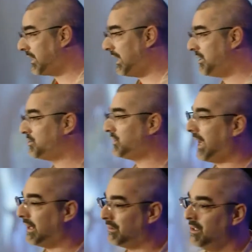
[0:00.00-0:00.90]
to
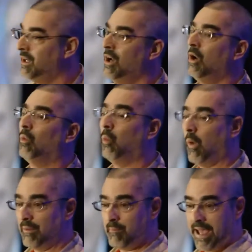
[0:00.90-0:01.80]
understand
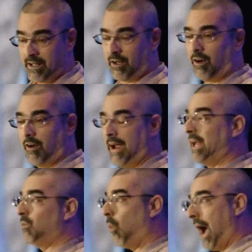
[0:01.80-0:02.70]
what may occur
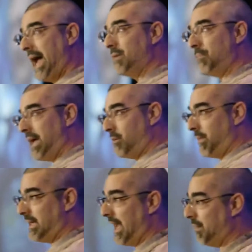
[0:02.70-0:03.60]
and why it may or
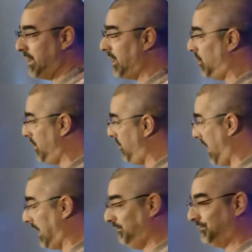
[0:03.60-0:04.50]
may not be a good
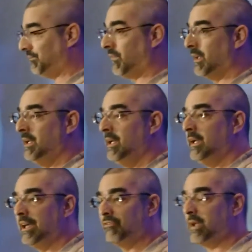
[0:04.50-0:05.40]
thing
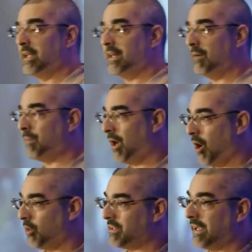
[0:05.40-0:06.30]
if we end up in a
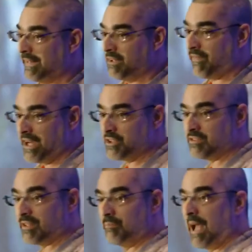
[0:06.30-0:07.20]
hoax alien
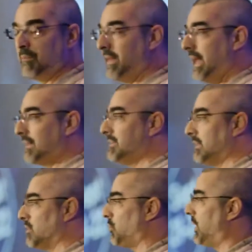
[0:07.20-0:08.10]
invasion sometime in the next
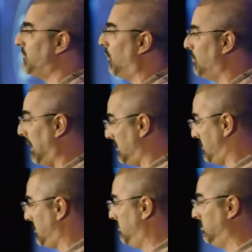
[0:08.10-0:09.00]
6 to 24
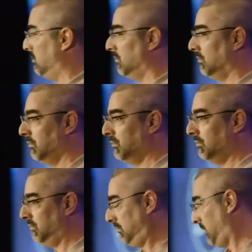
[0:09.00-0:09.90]
months.
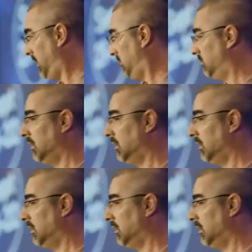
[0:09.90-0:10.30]
Okay?